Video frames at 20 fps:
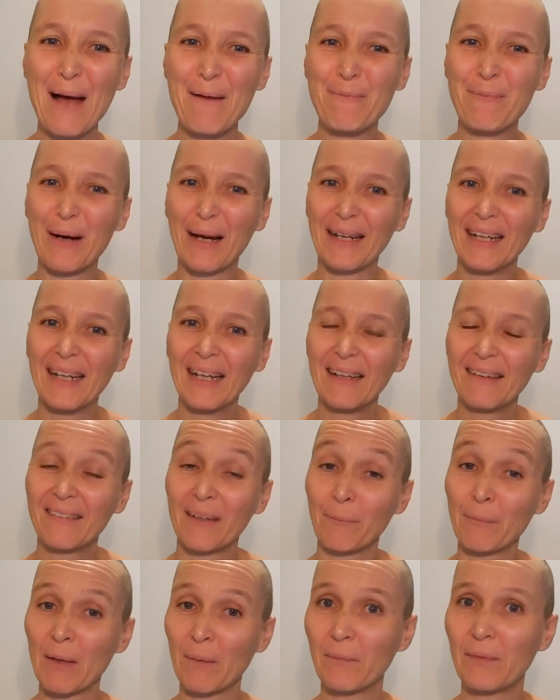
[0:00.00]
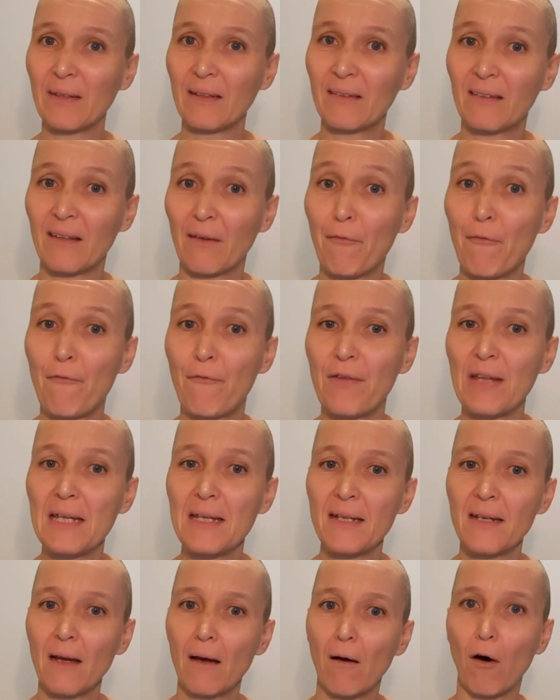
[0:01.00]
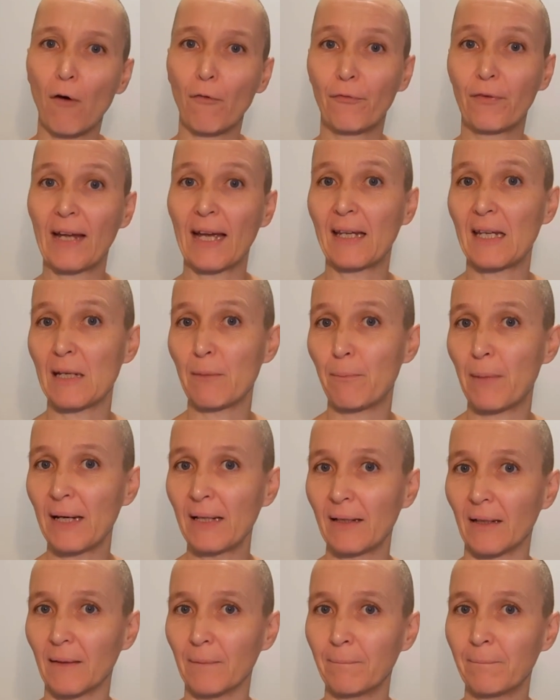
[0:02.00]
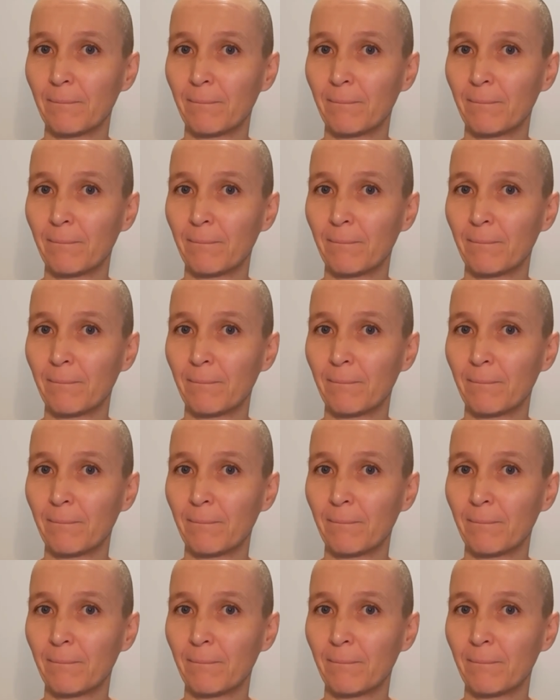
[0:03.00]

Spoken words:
But sometimes it's a fear of getting better.